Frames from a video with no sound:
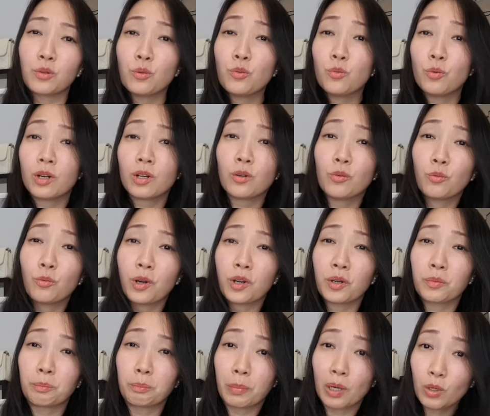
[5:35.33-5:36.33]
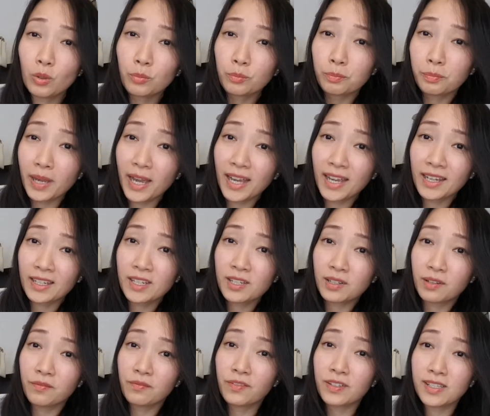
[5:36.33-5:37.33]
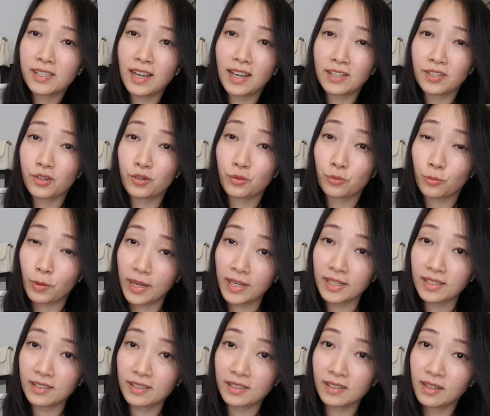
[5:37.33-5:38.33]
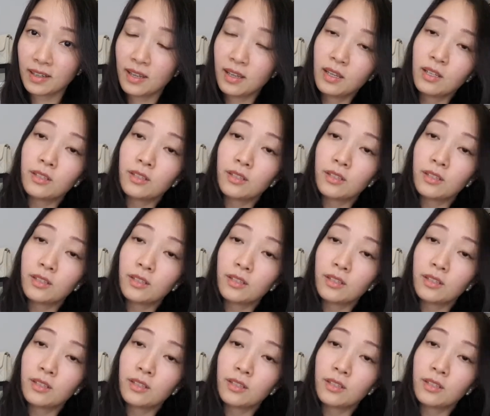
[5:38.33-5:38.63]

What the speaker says: Do you want to wear a belt bag to emphasize your waist?